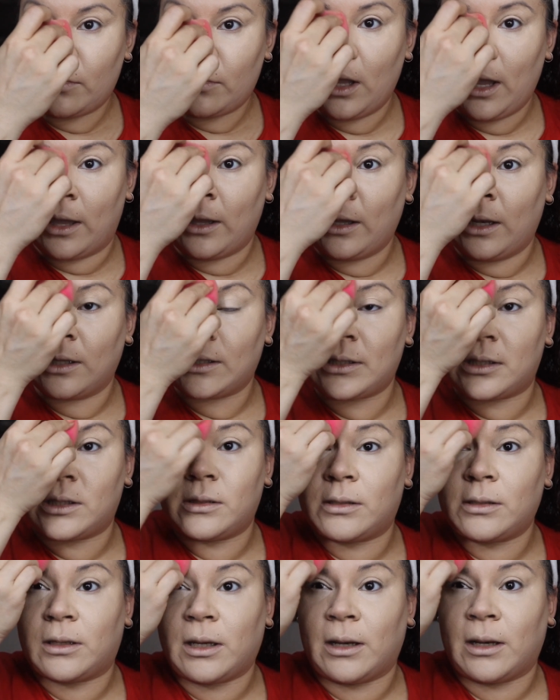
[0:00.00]
and
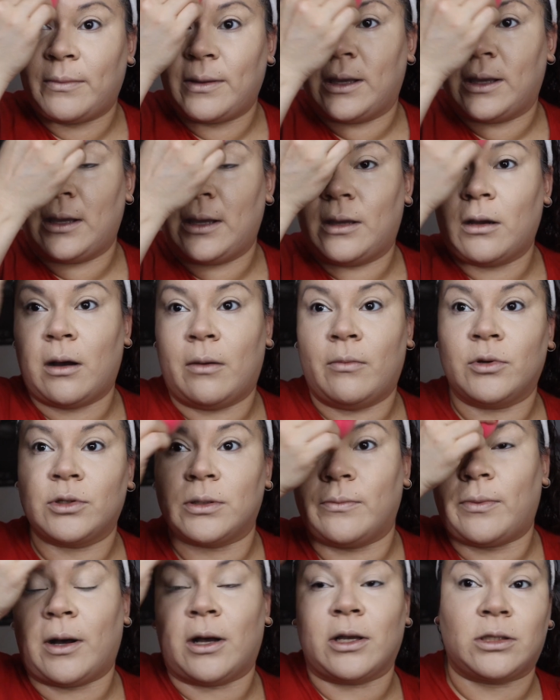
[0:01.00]
it's gonna be almost
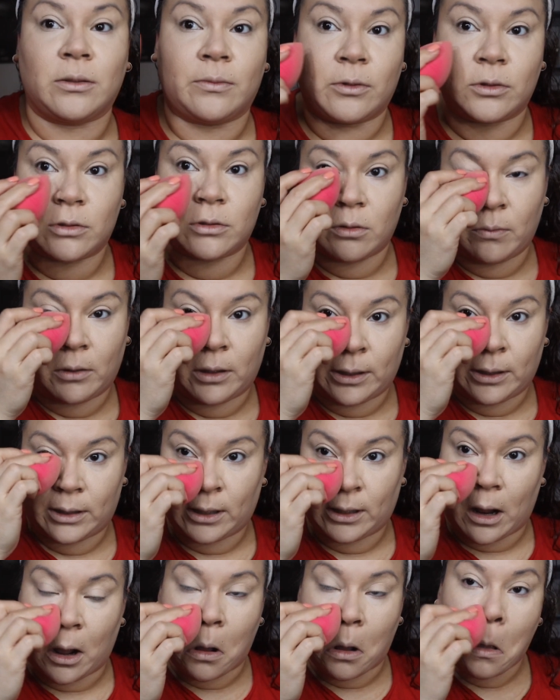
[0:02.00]
impossible to blend
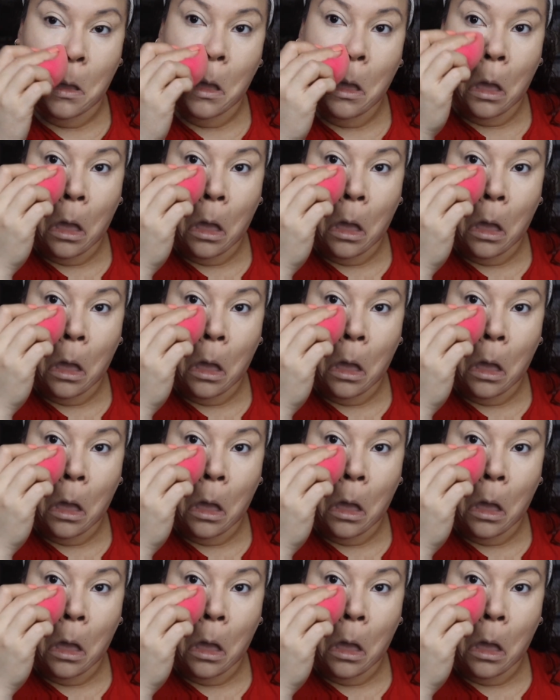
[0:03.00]
it out.